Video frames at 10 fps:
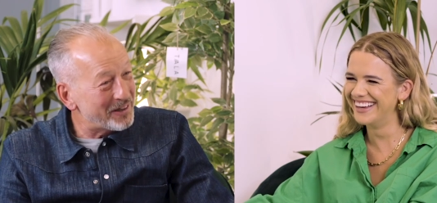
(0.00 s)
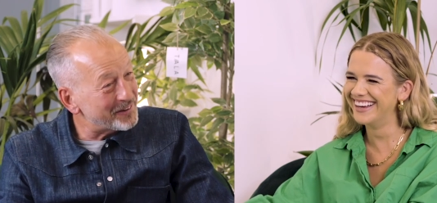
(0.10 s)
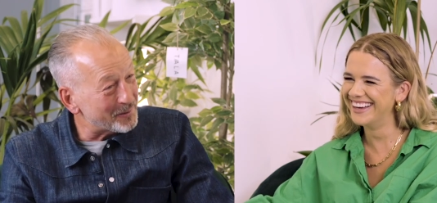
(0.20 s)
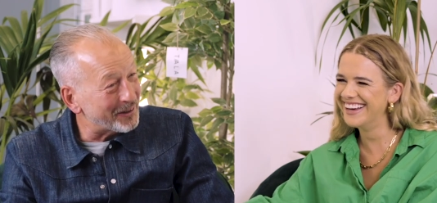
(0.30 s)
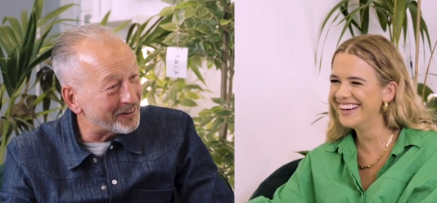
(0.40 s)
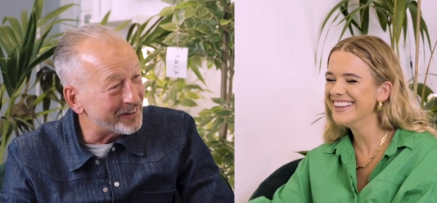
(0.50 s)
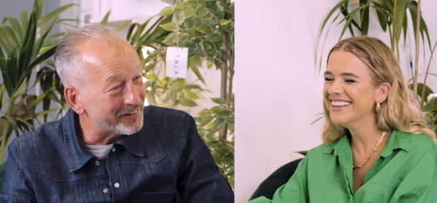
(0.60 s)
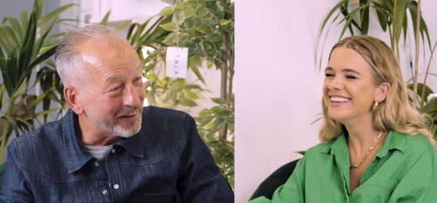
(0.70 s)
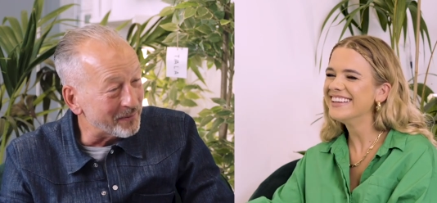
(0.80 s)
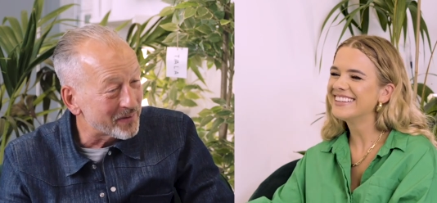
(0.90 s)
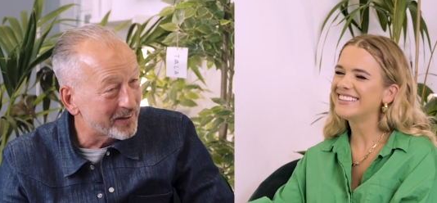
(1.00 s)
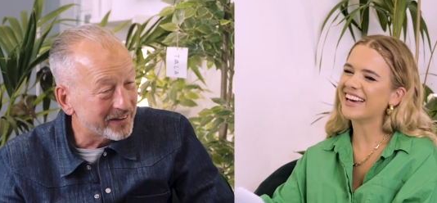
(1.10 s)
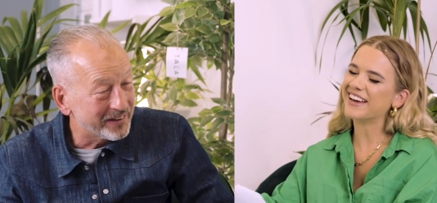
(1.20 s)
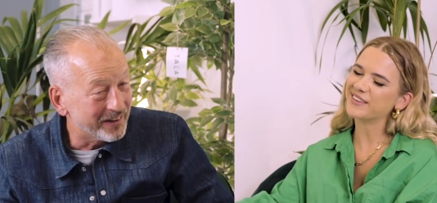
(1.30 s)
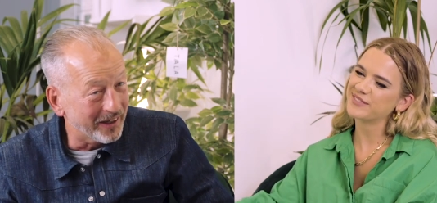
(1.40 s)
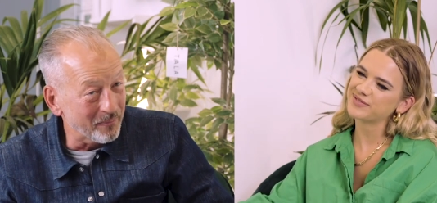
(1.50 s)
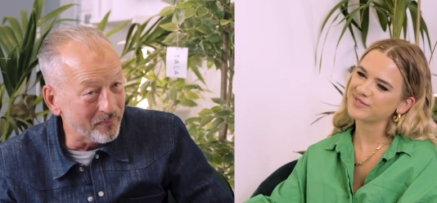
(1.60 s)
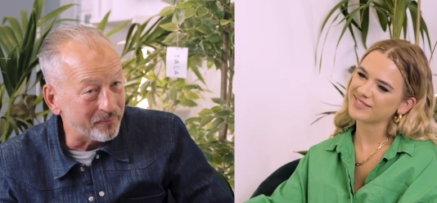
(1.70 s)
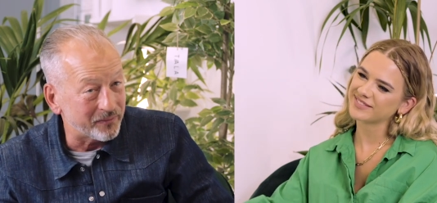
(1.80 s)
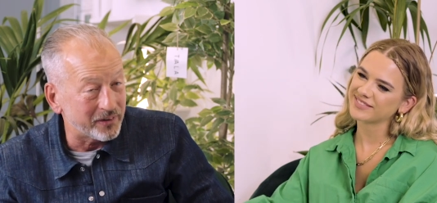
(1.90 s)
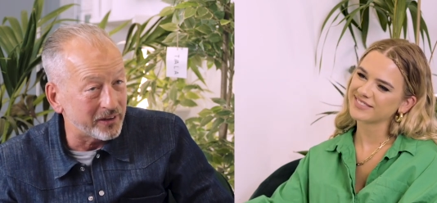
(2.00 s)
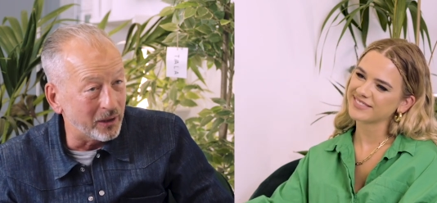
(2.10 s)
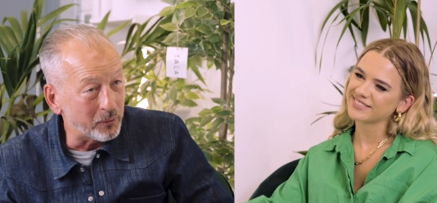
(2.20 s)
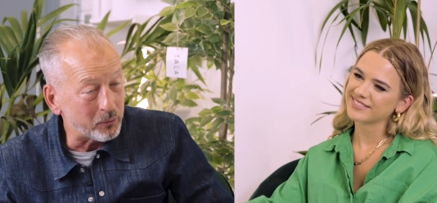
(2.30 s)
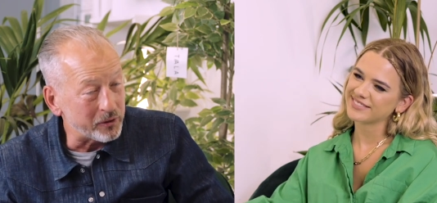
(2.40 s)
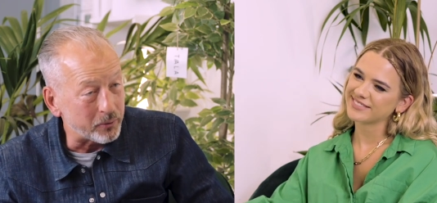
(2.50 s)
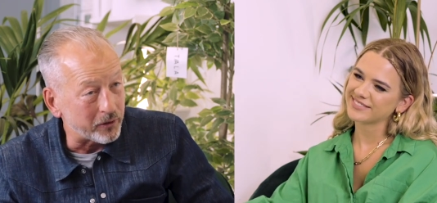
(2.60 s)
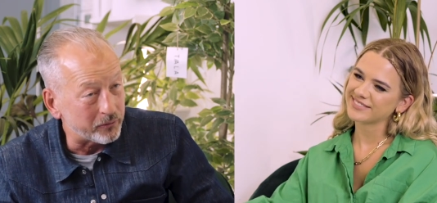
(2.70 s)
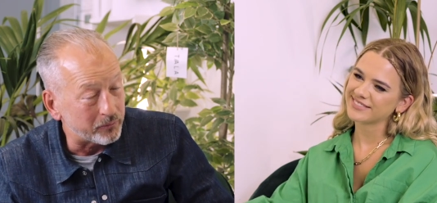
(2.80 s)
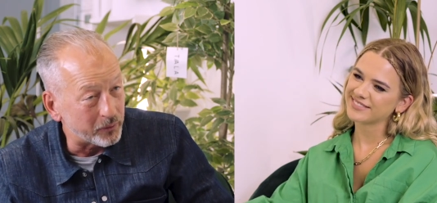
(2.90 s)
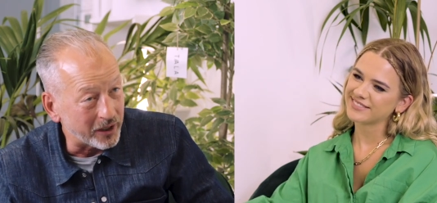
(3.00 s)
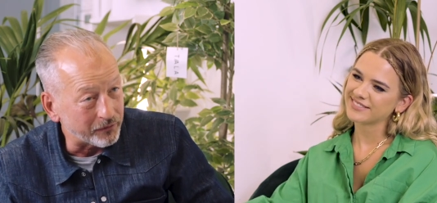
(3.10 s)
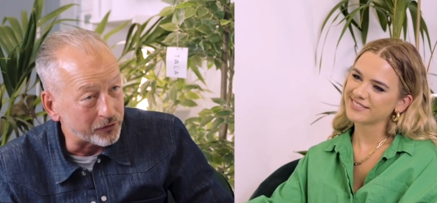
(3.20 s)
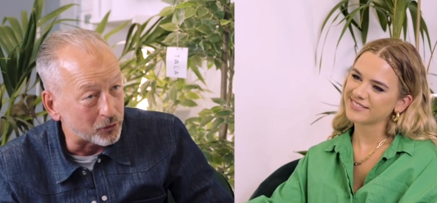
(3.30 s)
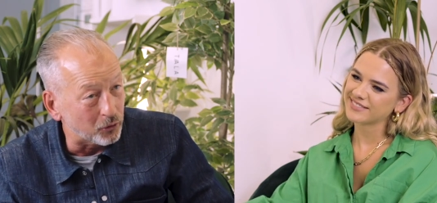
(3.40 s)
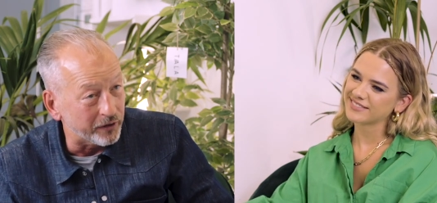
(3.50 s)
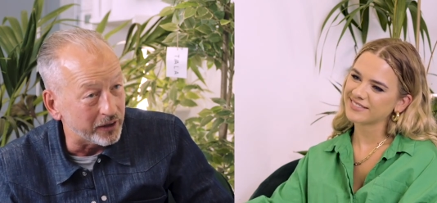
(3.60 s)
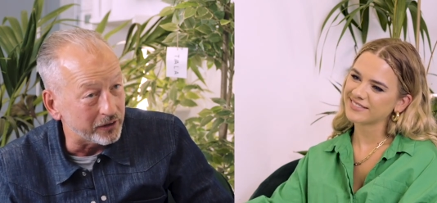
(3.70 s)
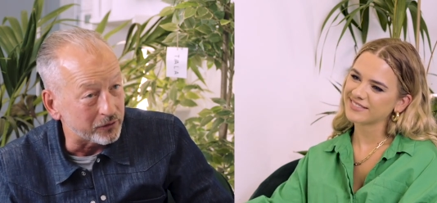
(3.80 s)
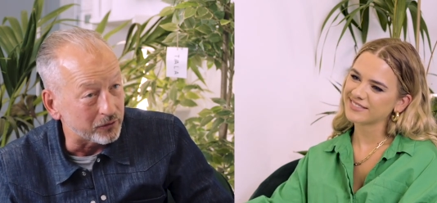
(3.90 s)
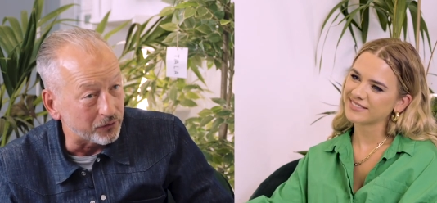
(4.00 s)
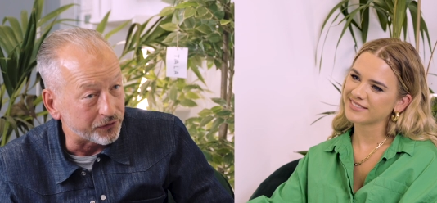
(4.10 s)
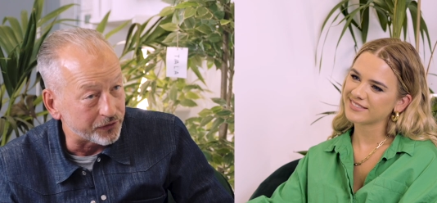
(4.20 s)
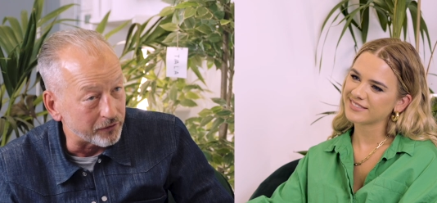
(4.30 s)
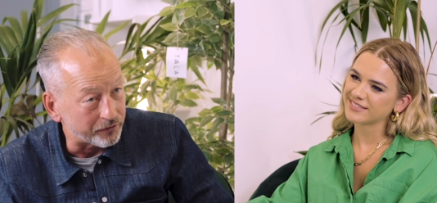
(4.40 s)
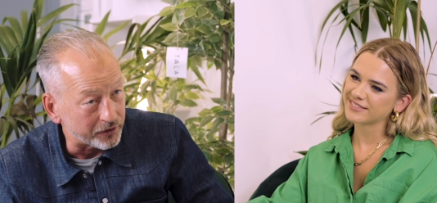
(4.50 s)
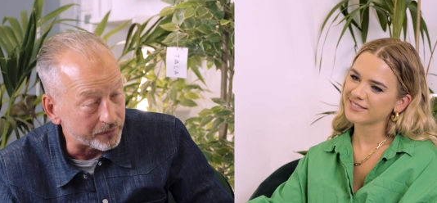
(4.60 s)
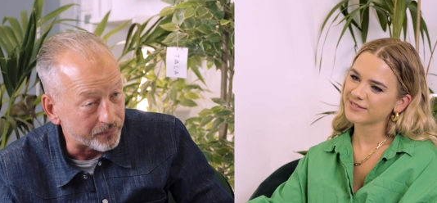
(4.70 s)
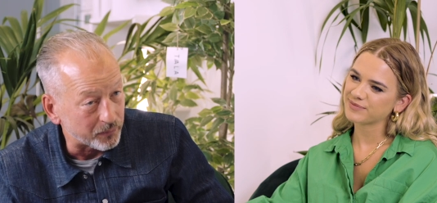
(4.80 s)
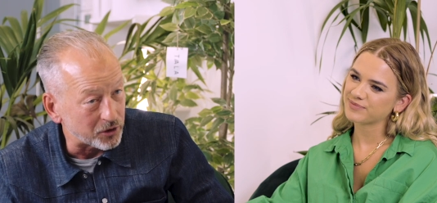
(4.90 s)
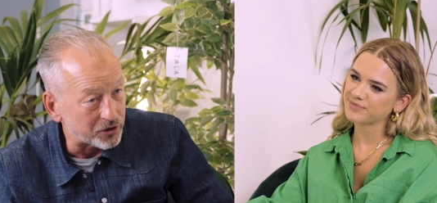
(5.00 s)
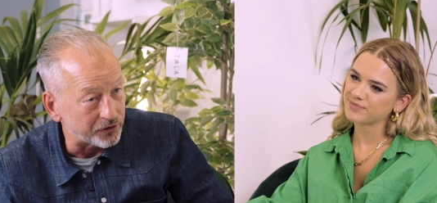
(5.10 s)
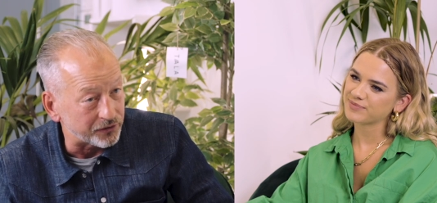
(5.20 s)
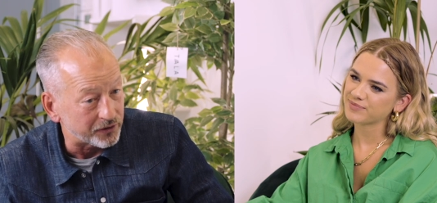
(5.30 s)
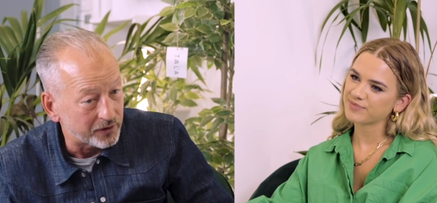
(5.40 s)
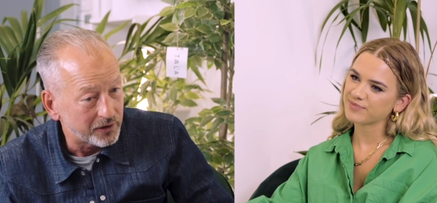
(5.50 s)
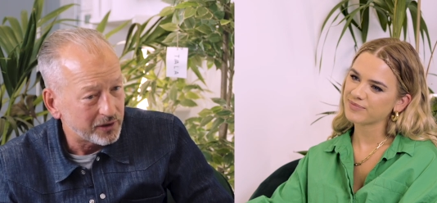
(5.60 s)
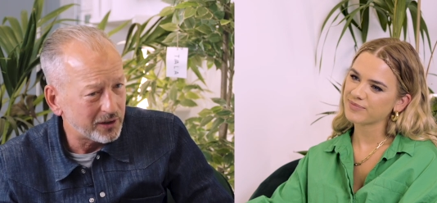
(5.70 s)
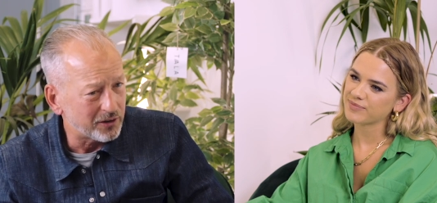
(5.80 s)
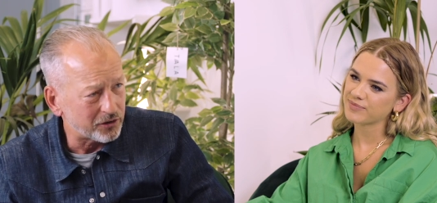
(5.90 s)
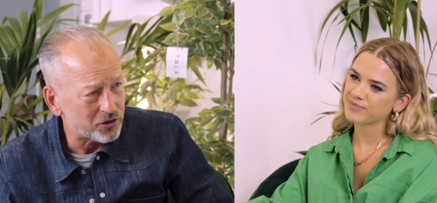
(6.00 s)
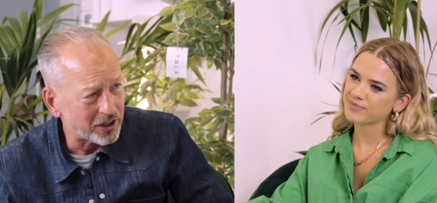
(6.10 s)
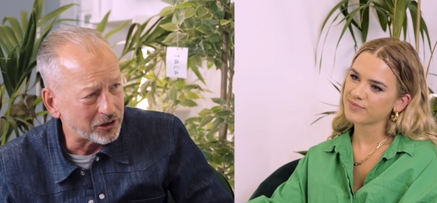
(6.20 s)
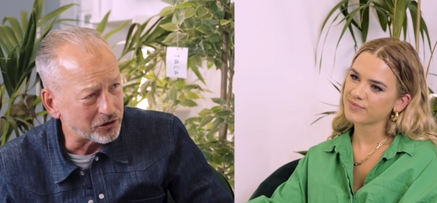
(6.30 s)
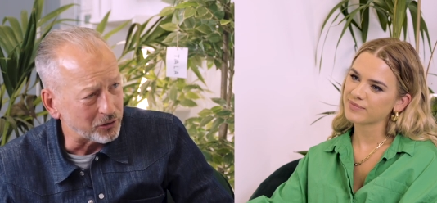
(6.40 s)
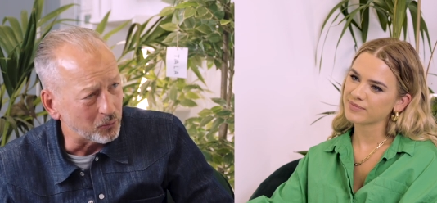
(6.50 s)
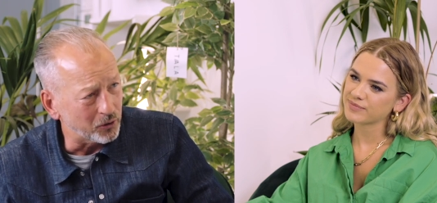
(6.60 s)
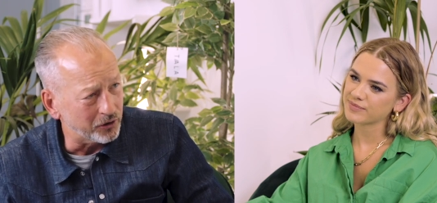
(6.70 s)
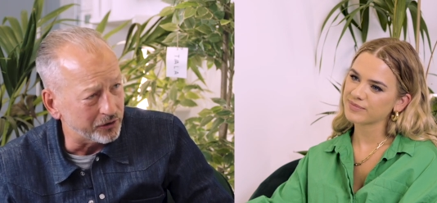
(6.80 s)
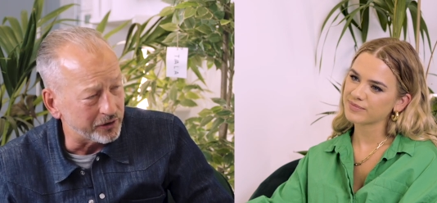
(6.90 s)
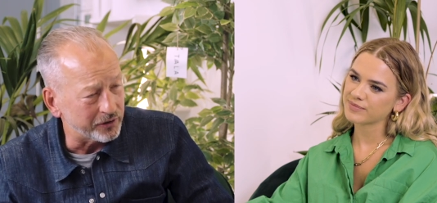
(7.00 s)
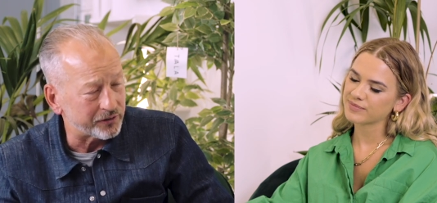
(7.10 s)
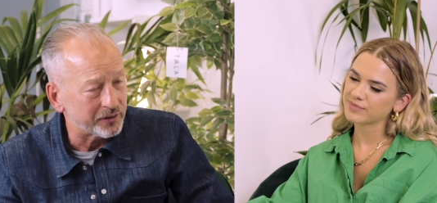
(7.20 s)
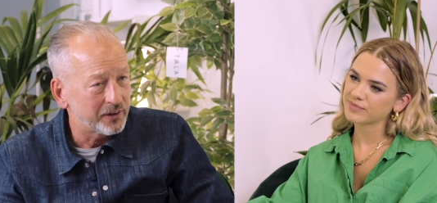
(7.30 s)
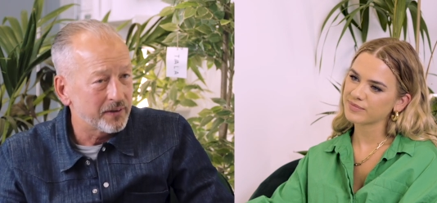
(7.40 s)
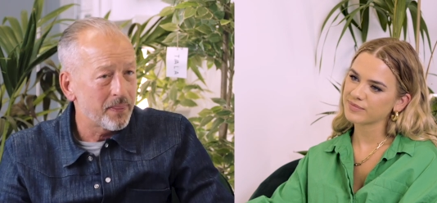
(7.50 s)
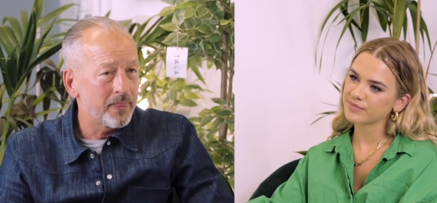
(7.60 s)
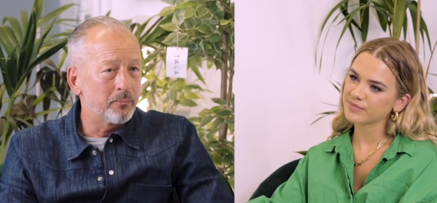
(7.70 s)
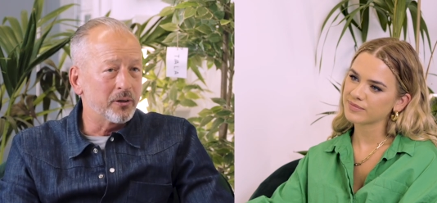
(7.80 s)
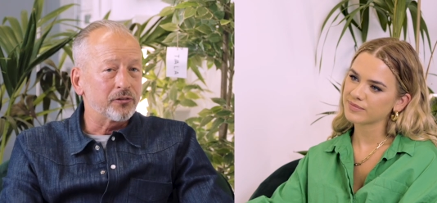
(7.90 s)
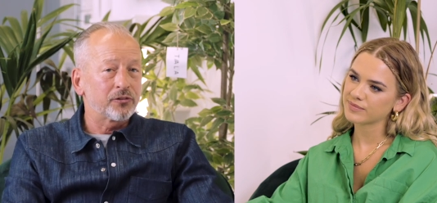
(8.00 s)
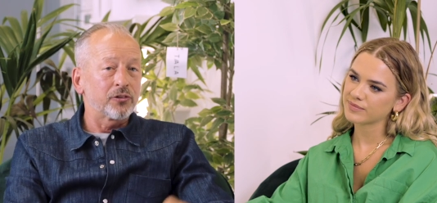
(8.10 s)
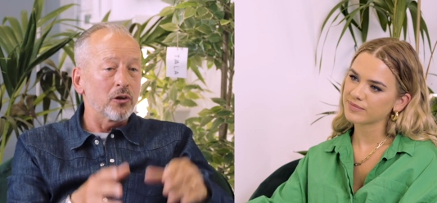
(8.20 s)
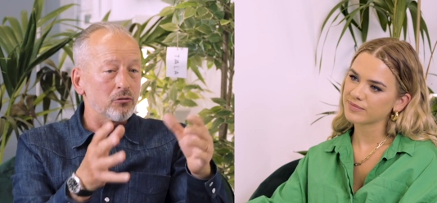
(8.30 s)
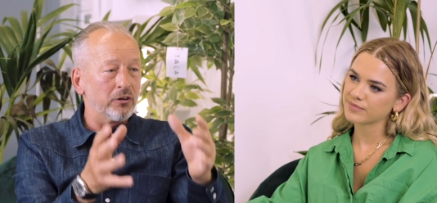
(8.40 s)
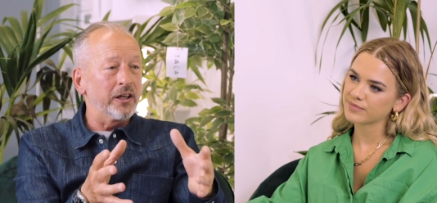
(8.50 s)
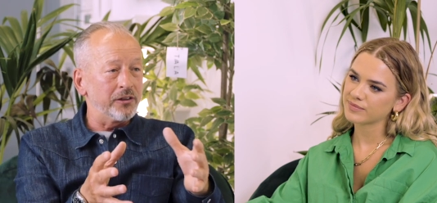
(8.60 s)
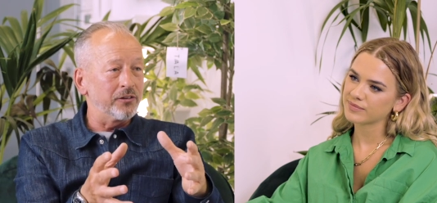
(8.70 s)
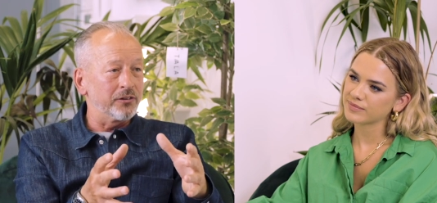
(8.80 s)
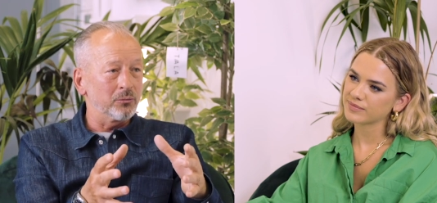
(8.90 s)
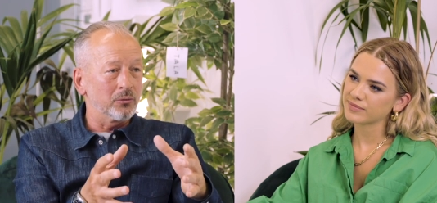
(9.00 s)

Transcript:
Speaker 1: it is a bit like that. Yeah. Um, you know, we we, we have this core value called suffer, which is yeah, it's a challenging word, and but it's so related to